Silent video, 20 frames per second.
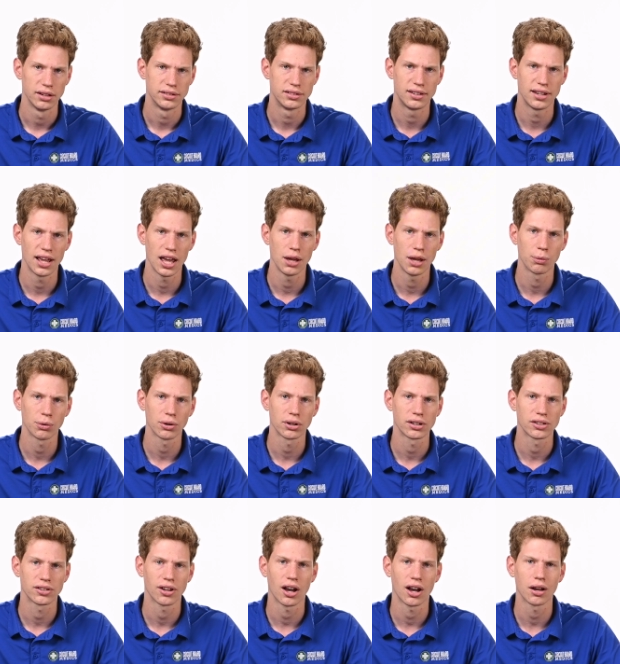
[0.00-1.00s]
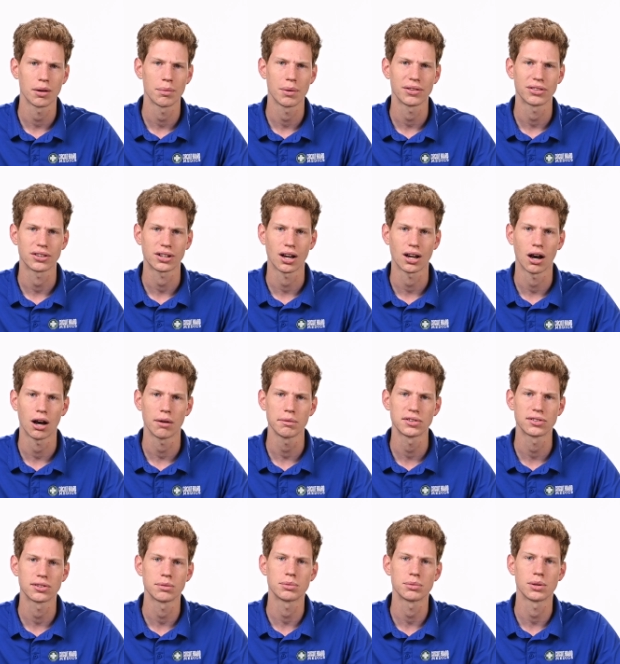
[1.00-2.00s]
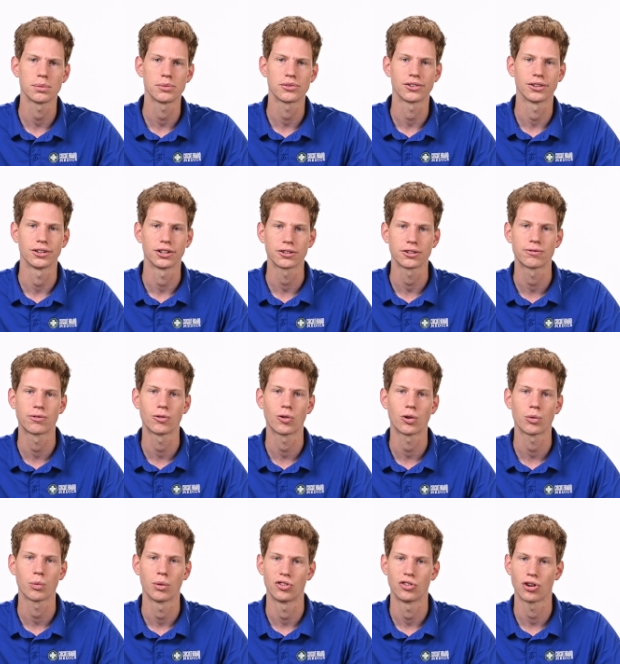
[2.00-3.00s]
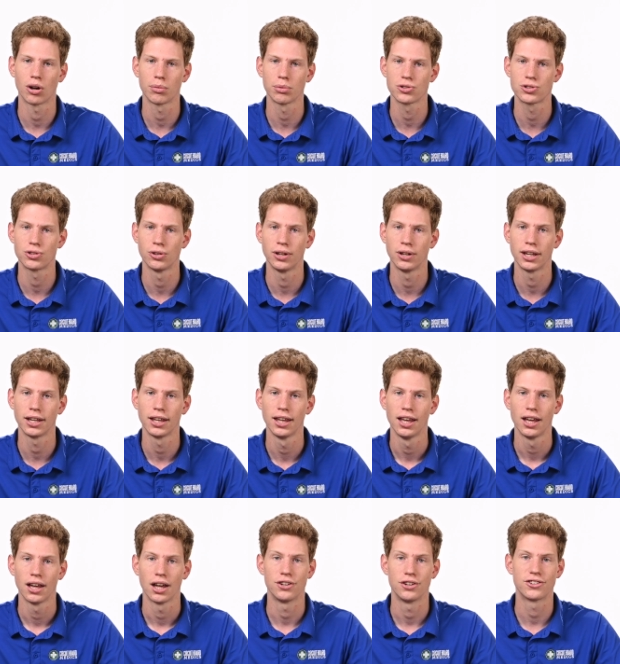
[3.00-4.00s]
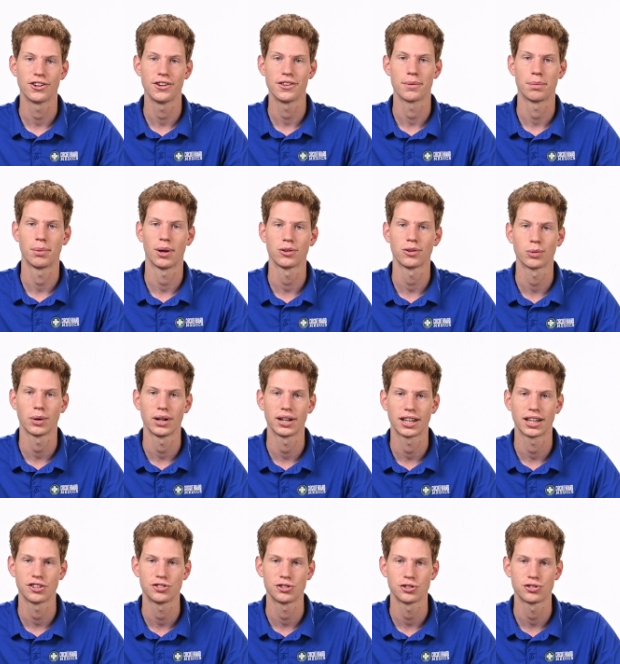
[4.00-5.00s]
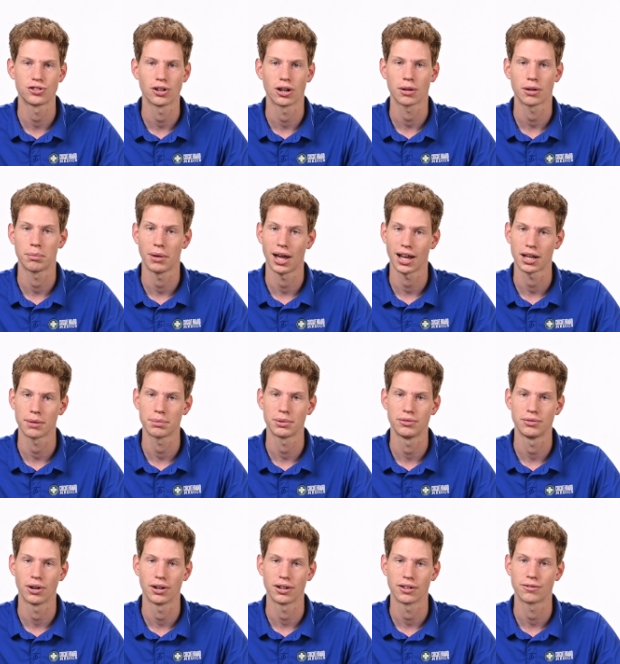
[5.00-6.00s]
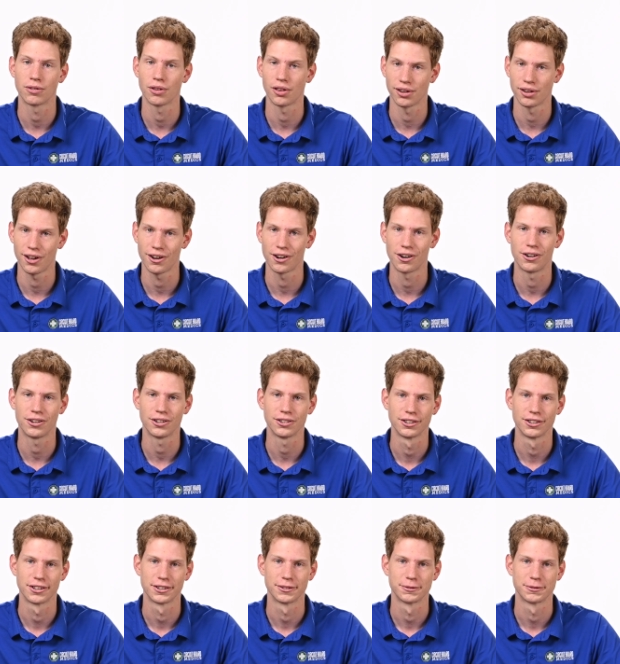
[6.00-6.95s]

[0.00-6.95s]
Today, we're going to talk about the common symptoms to look for when troubleshooting and show you the best way to get your truck back up and running for the long haul.